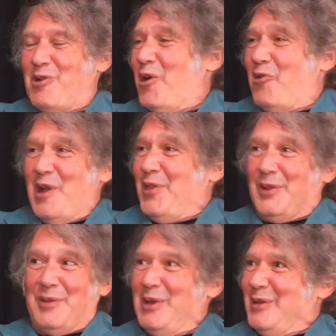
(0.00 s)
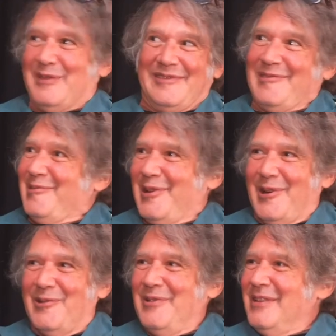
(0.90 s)
a great thing to be in the
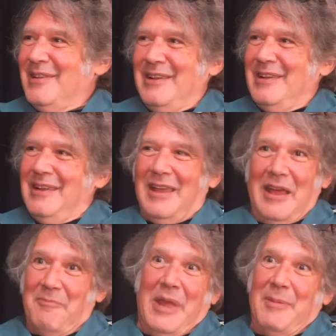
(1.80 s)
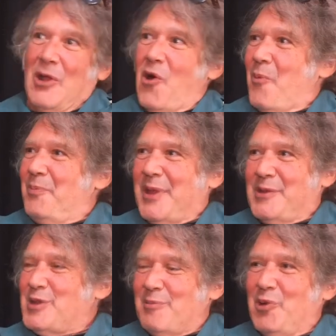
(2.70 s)
studio, and maybe hoped
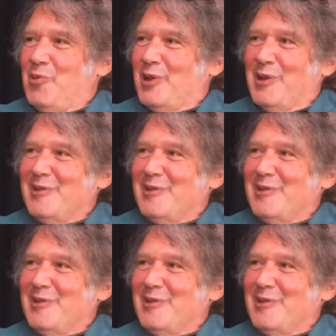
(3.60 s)
that somebody would